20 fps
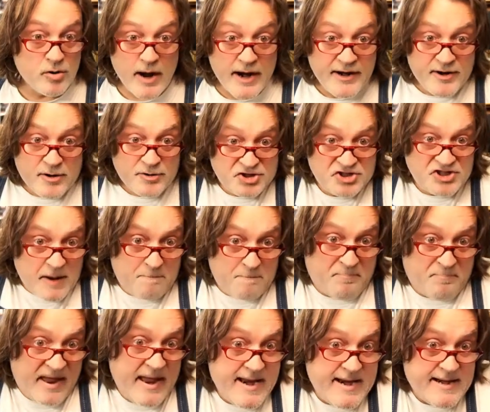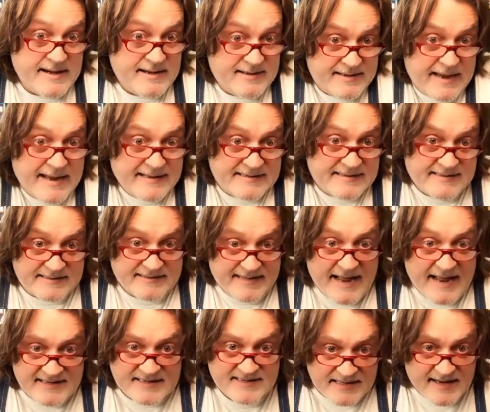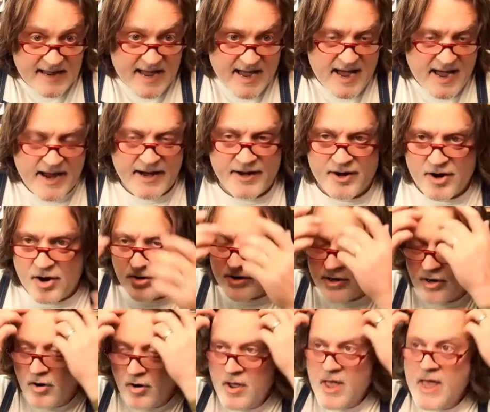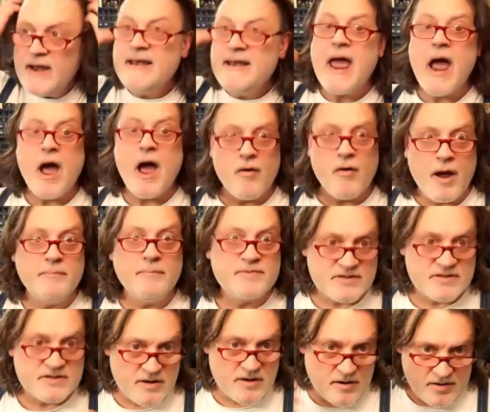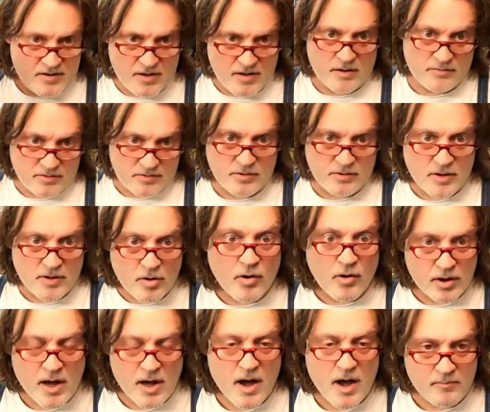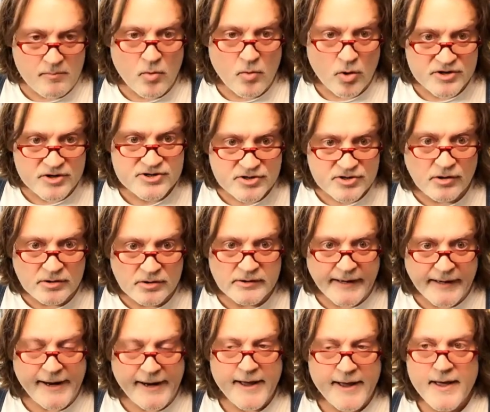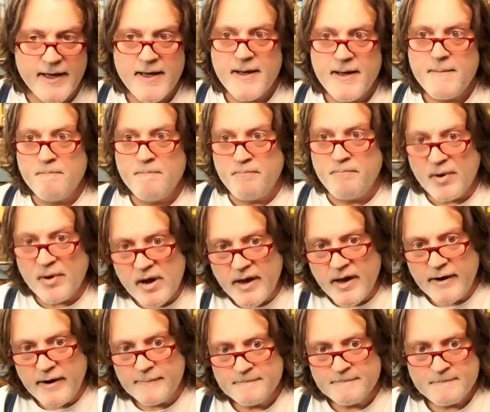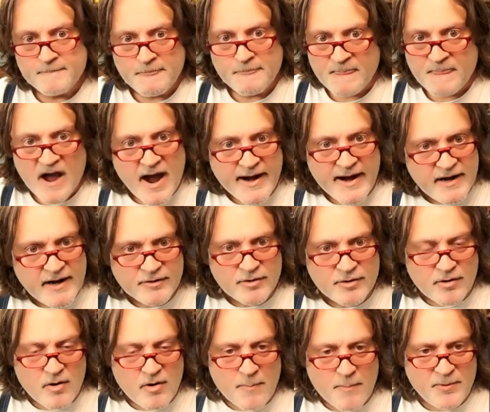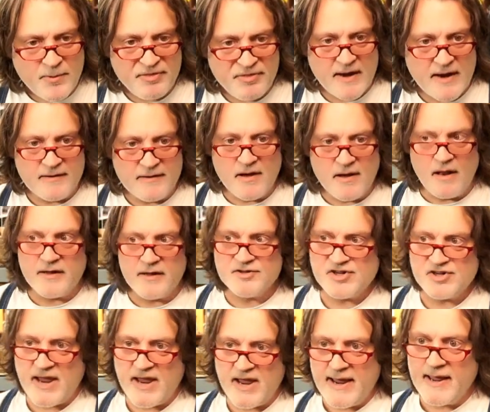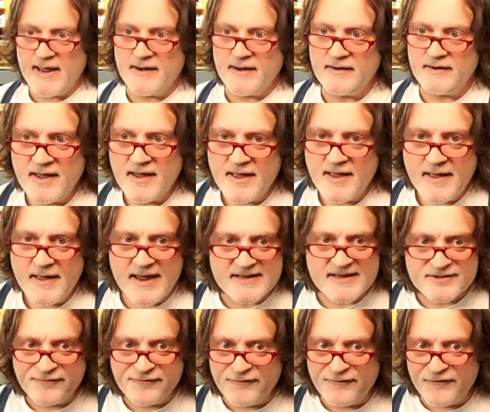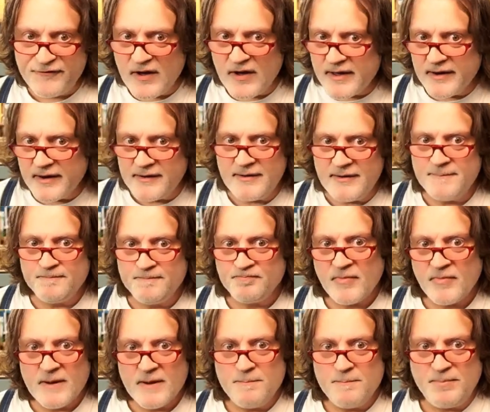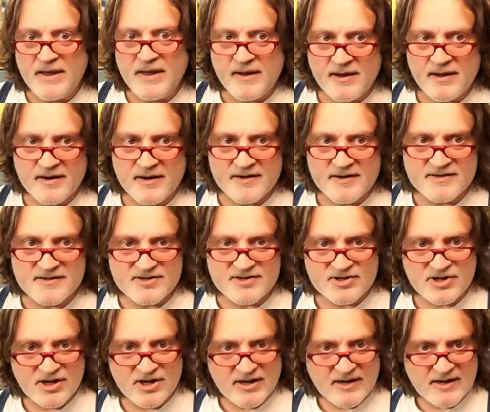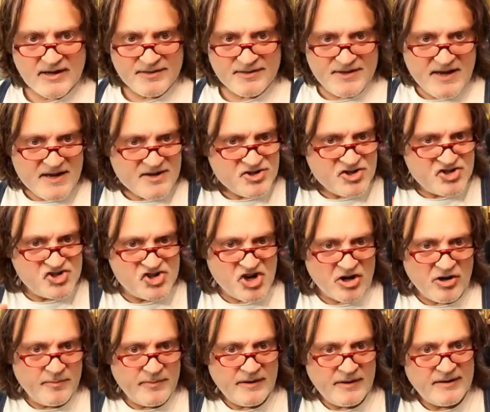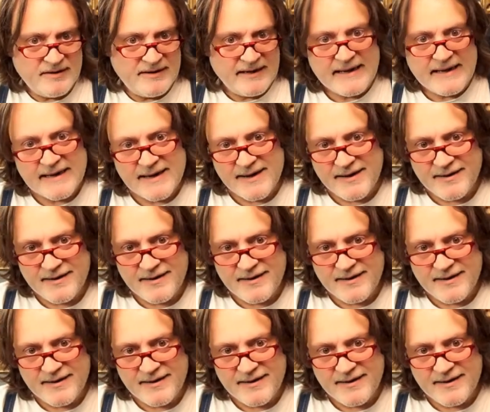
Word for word: I know Shep Paine. That's that's the guy I know, you know. Now I'm starting to know a lot more certainly. But I didn't grow up with that knowledge and it's fun because these gentlemen did.